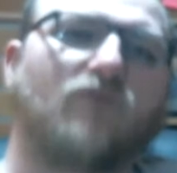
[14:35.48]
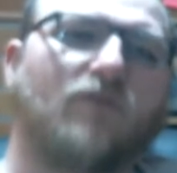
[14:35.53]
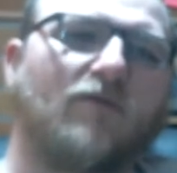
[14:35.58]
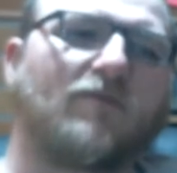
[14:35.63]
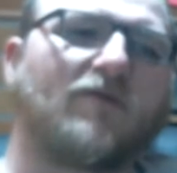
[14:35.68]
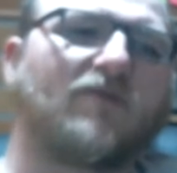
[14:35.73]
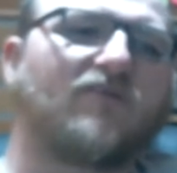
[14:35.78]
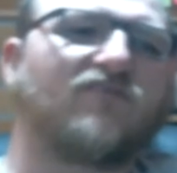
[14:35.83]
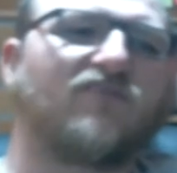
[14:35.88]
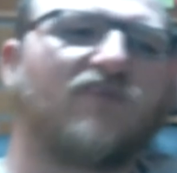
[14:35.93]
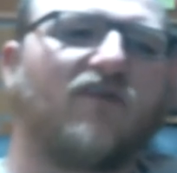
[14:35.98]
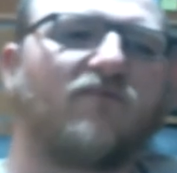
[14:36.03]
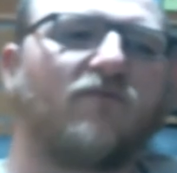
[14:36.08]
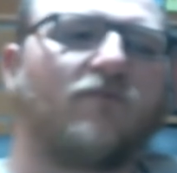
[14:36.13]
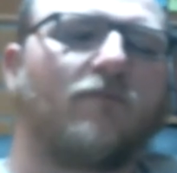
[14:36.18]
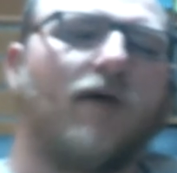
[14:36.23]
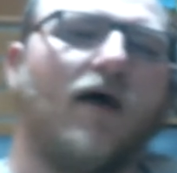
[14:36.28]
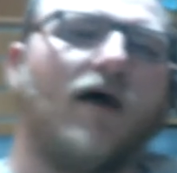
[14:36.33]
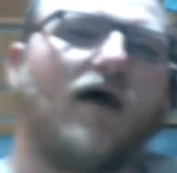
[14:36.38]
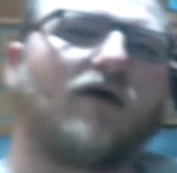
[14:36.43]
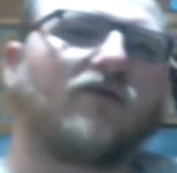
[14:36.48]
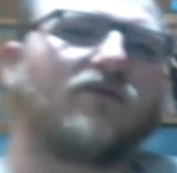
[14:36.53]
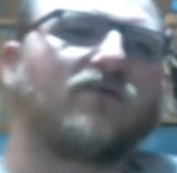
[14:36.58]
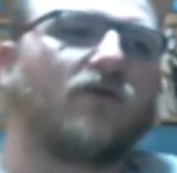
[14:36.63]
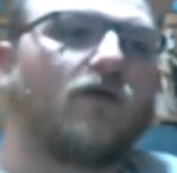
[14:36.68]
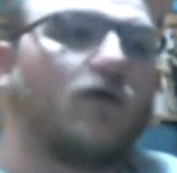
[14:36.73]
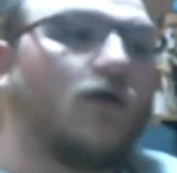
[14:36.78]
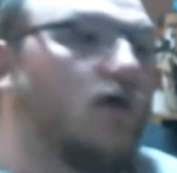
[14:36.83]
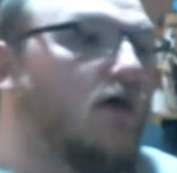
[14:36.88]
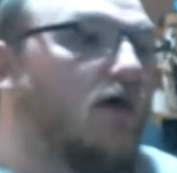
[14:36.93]
ripping stuff apart.
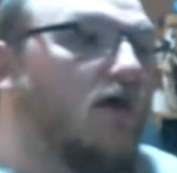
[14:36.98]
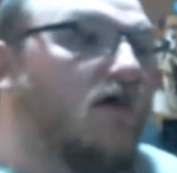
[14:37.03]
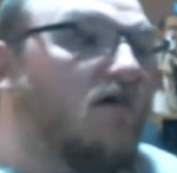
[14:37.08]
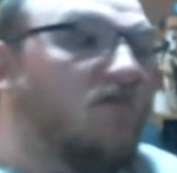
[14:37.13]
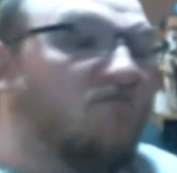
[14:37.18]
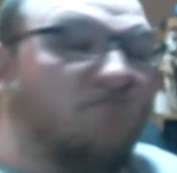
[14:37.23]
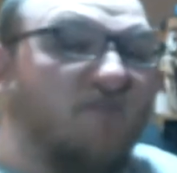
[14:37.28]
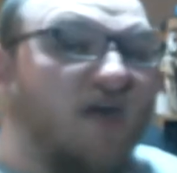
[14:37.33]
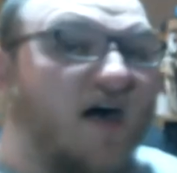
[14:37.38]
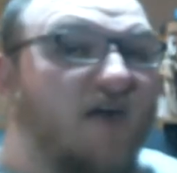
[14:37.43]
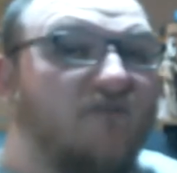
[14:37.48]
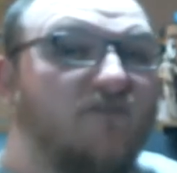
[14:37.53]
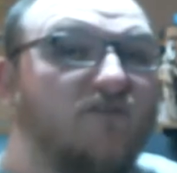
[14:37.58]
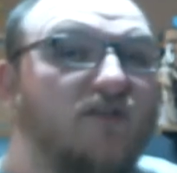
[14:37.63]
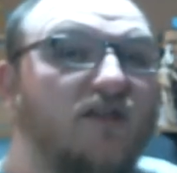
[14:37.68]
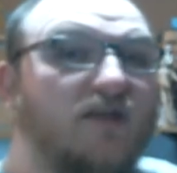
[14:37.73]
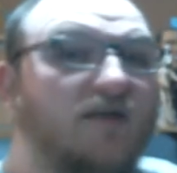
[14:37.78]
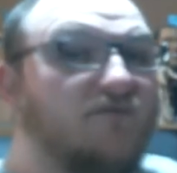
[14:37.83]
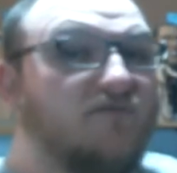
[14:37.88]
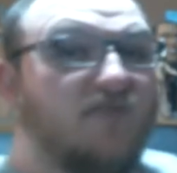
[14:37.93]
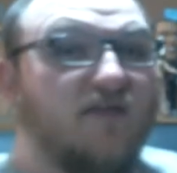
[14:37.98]
Marvel have